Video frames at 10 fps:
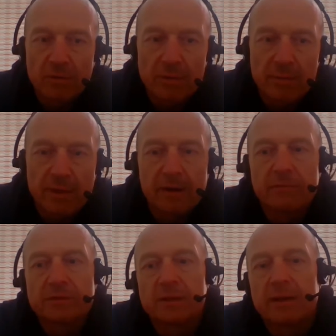them, and then
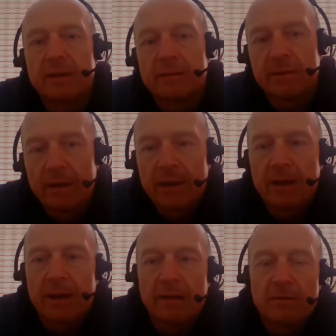obviously
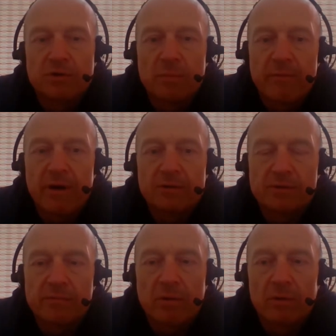in
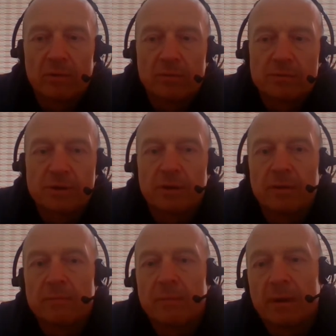supervisory roles
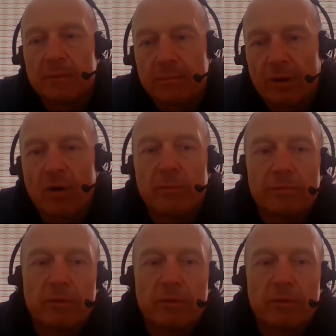and procurement